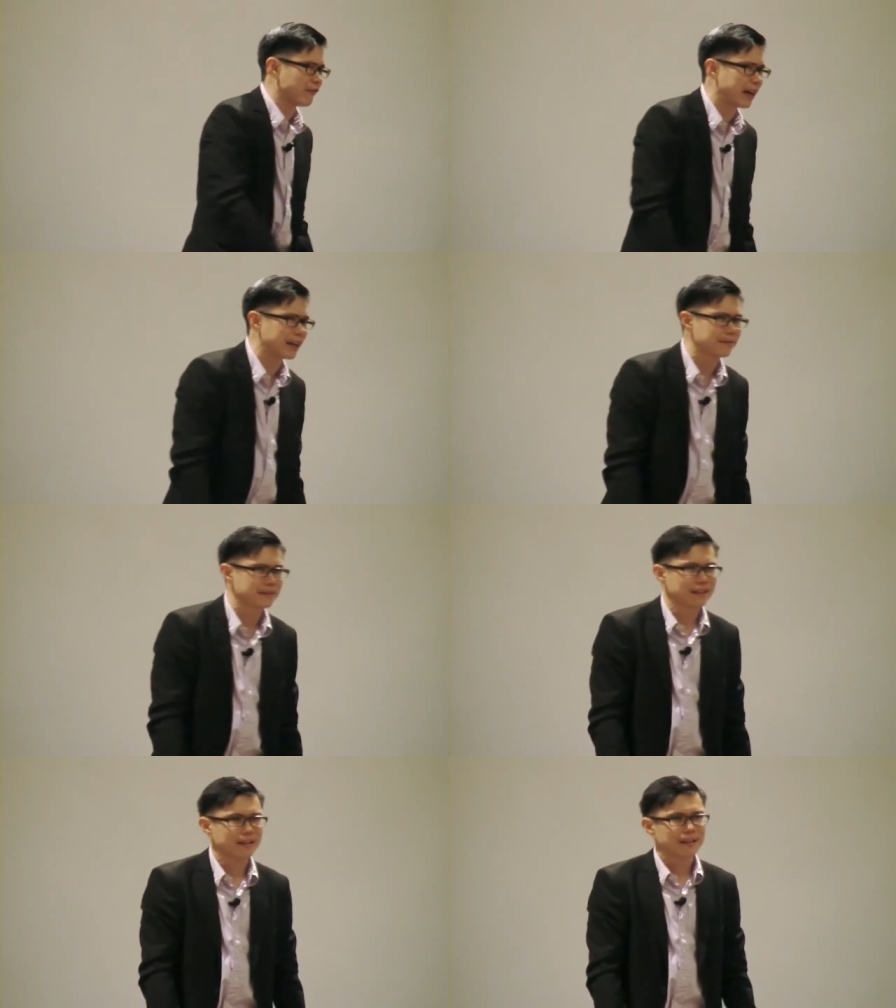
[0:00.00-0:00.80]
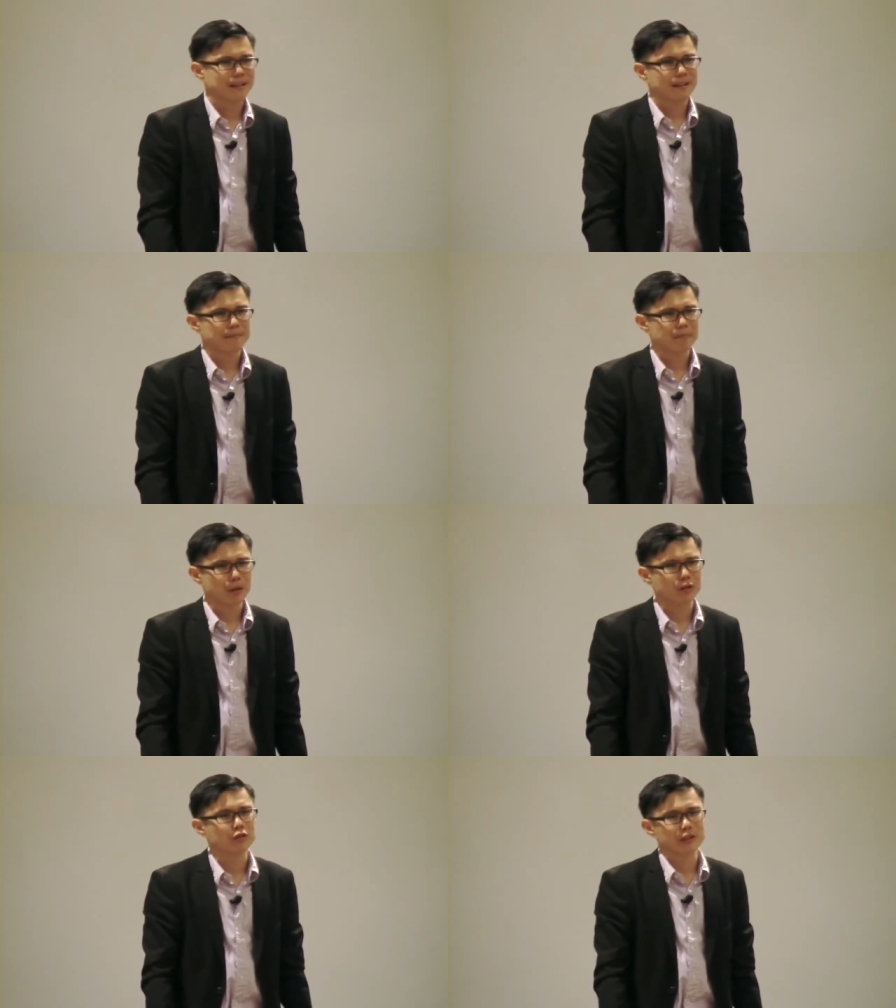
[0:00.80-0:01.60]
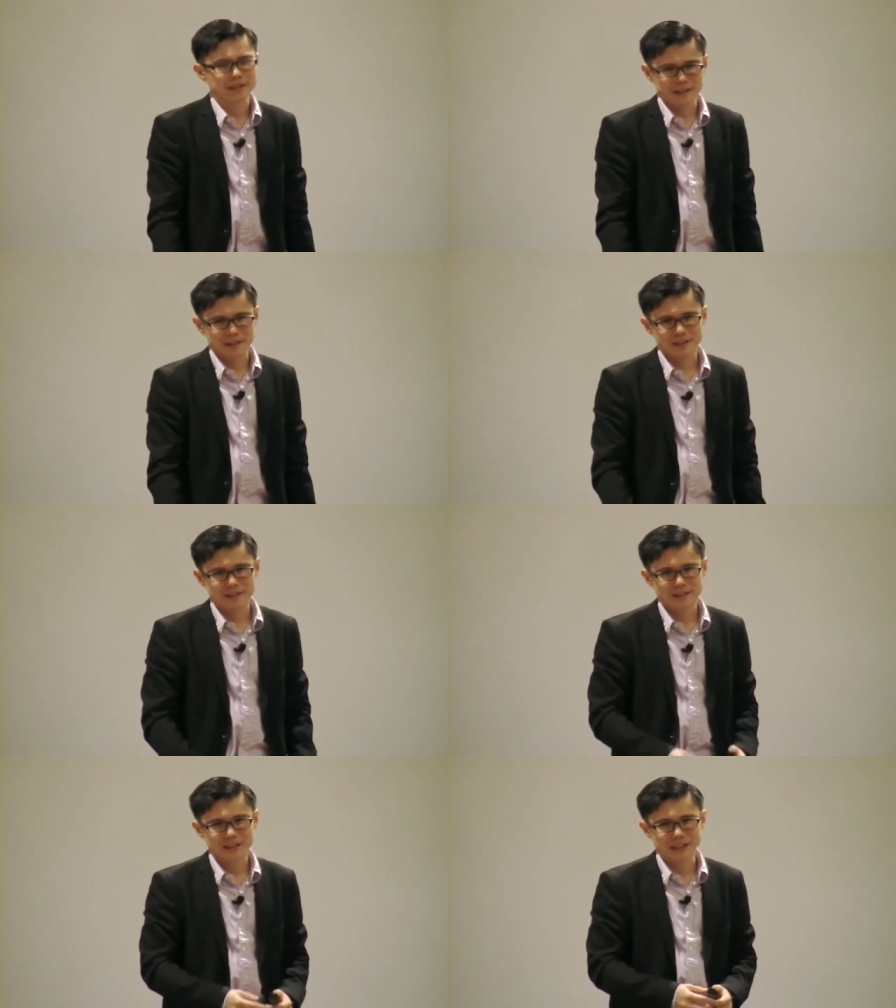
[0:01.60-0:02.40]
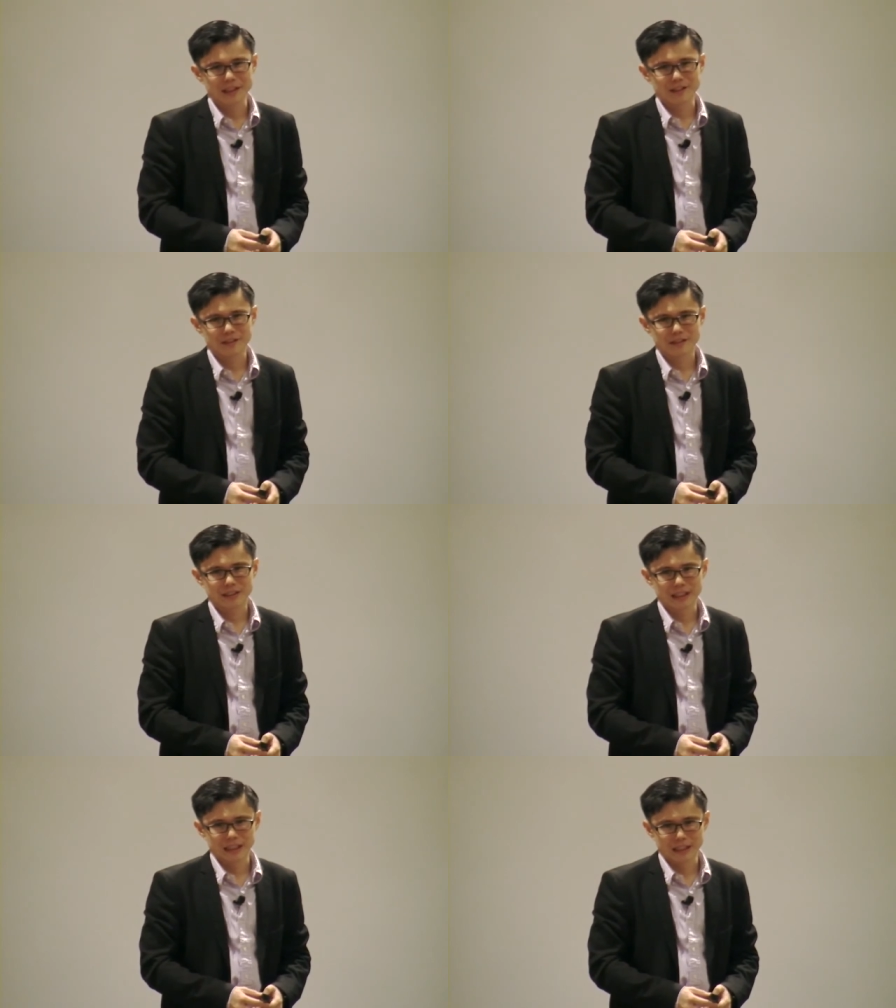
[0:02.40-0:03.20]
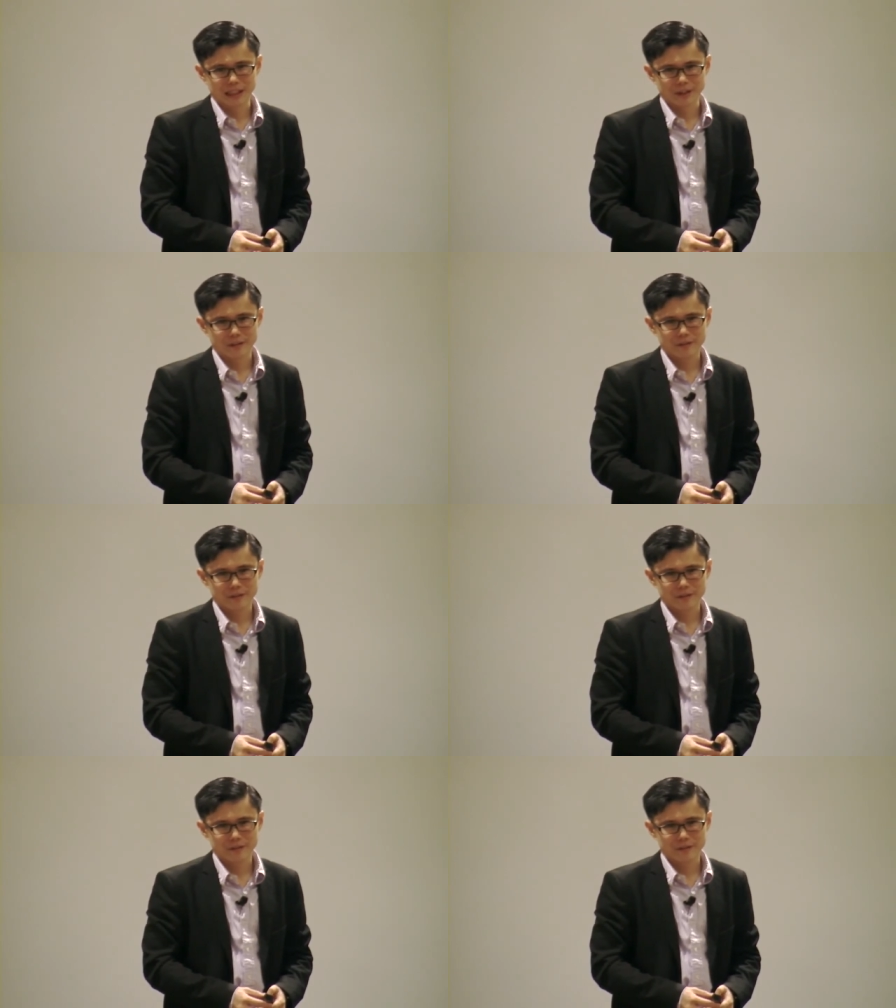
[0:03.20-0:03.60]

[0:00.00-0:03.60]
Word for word: fine because Jesus is alive.